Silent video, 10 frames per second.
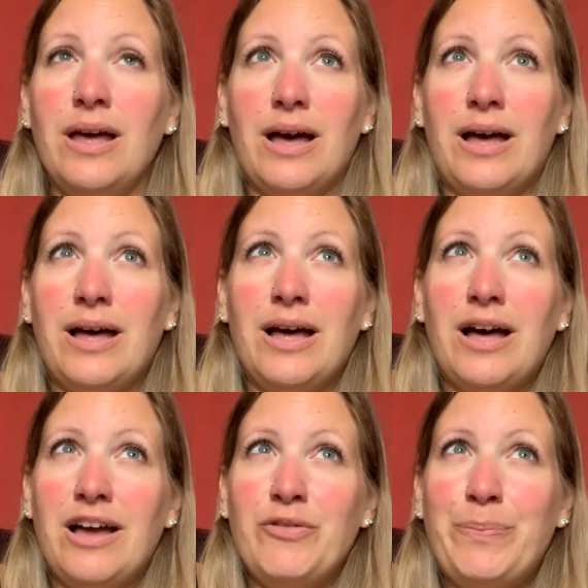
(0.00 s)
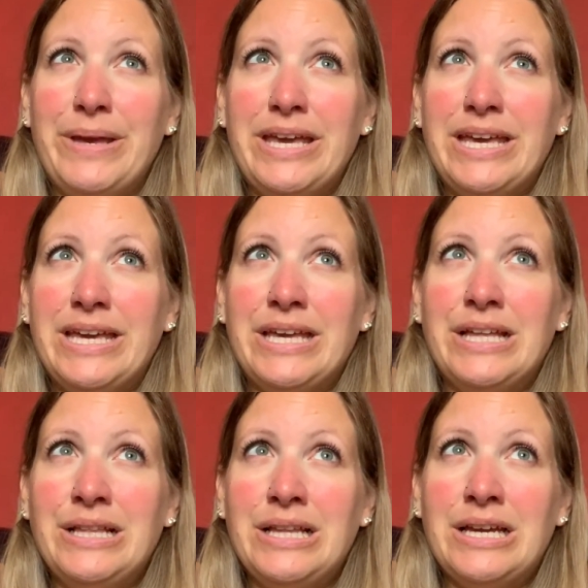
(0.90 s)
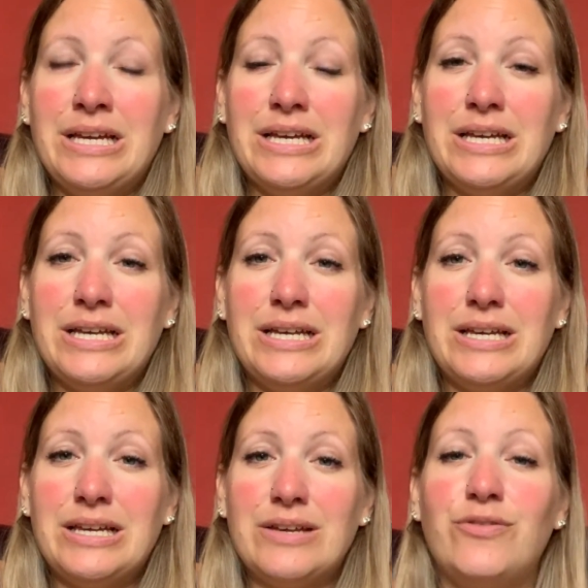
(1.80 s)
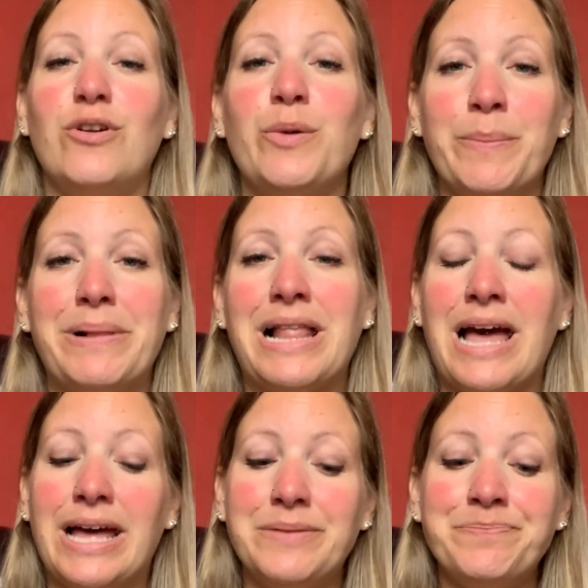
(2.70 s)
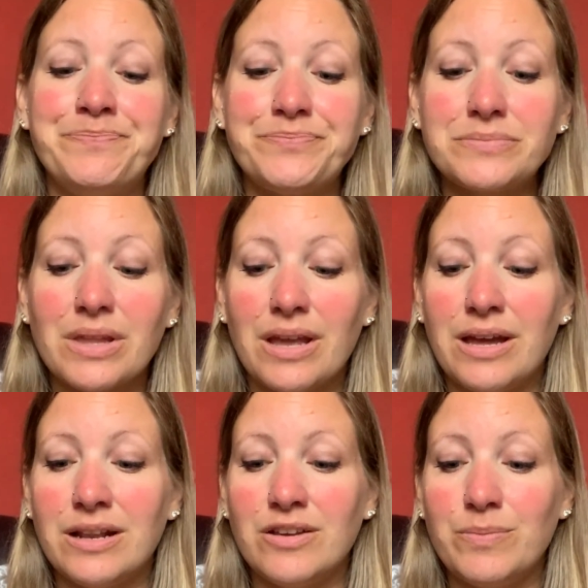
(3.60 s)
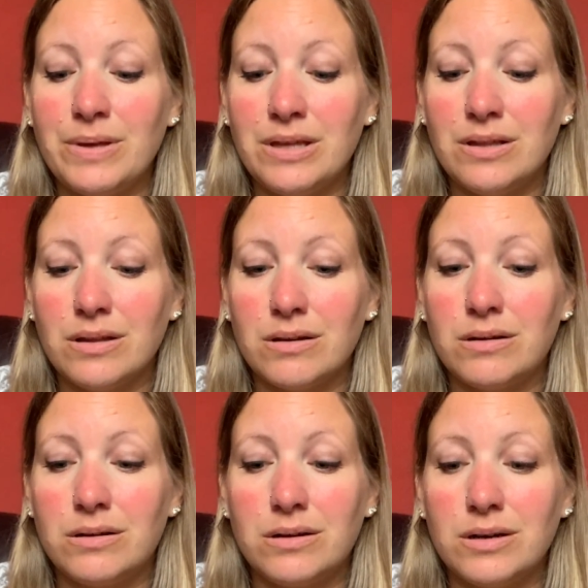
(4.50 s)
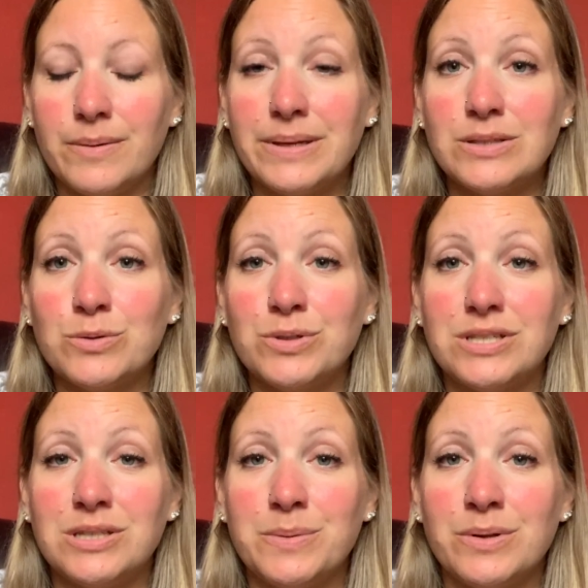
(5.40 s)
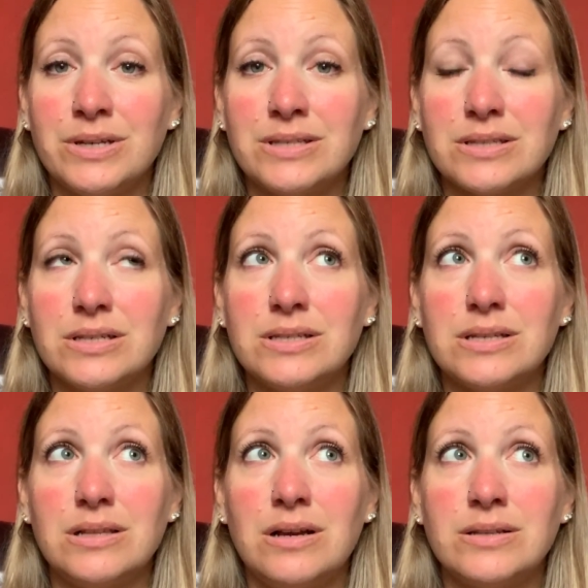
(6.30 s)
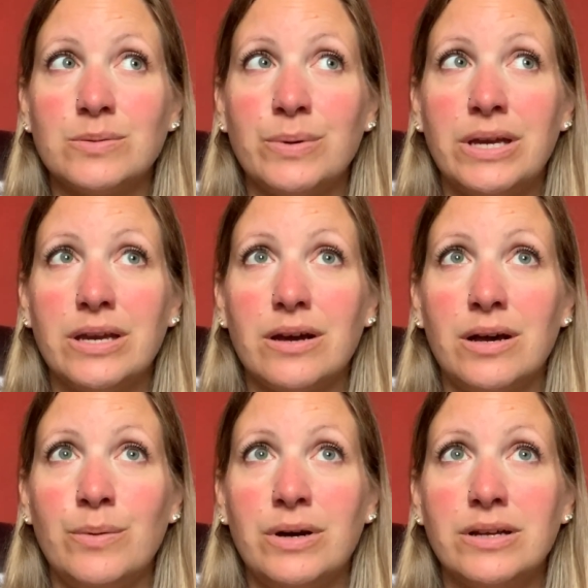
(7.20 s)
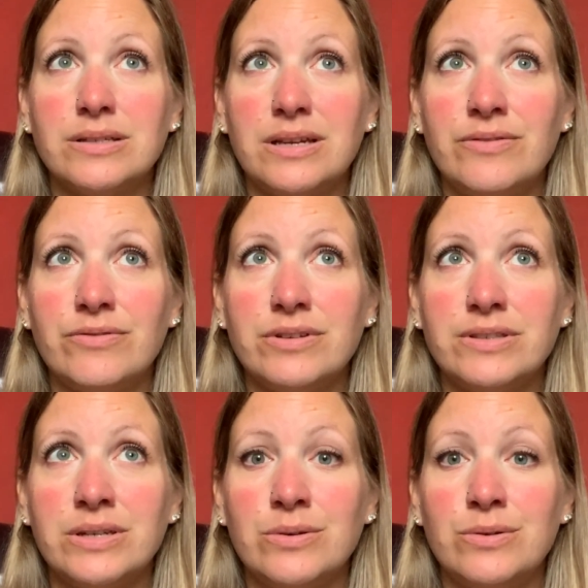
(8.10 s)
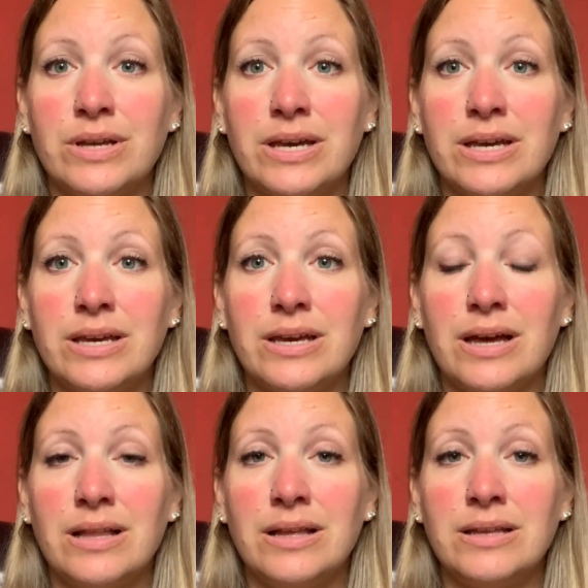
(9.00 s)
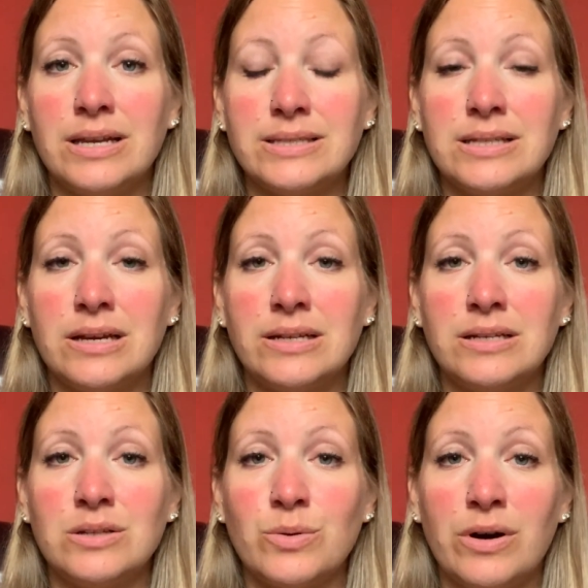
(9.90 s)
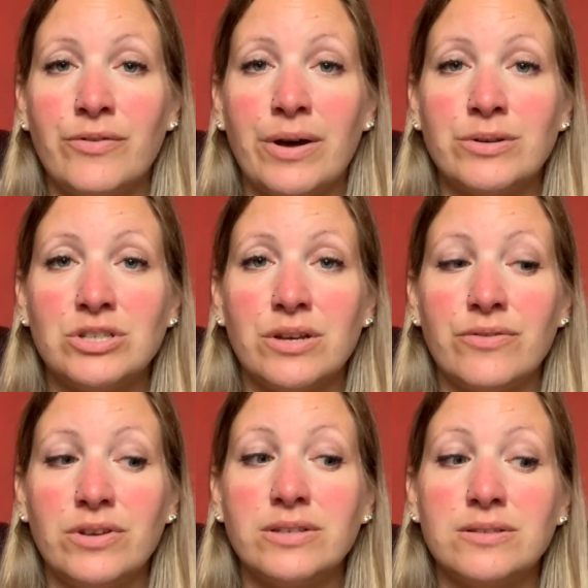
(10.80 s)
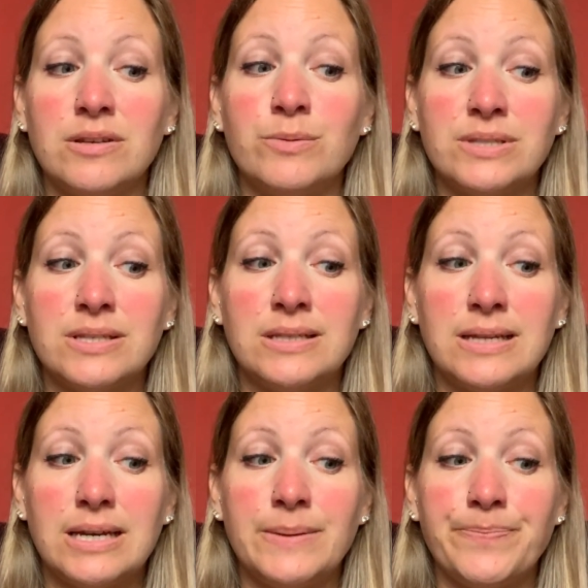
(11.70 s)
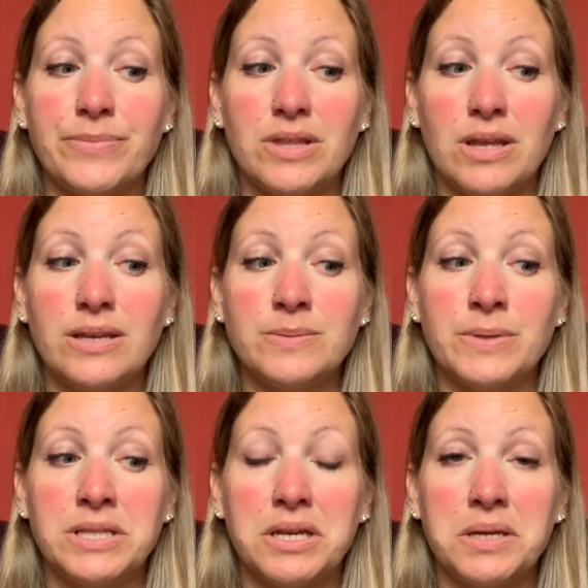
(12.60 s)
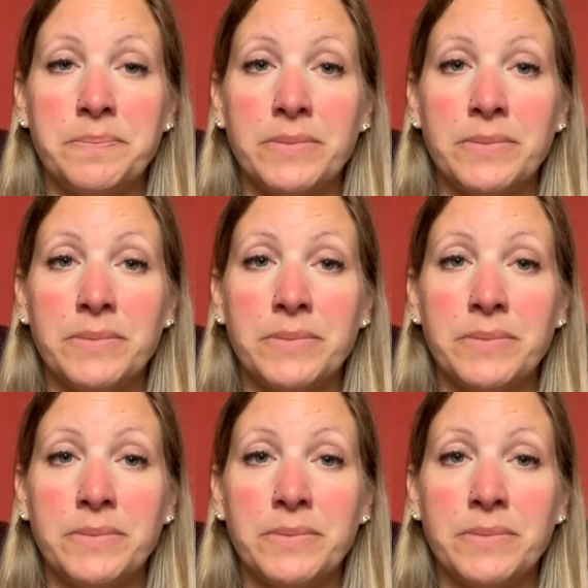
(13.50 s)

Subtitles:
I've been following plan, and I'm exhausted, to be honest, because last week I worked every single day, and then yesterday I did a 12-hour shift. Yesterday was Sunday, today is Monday.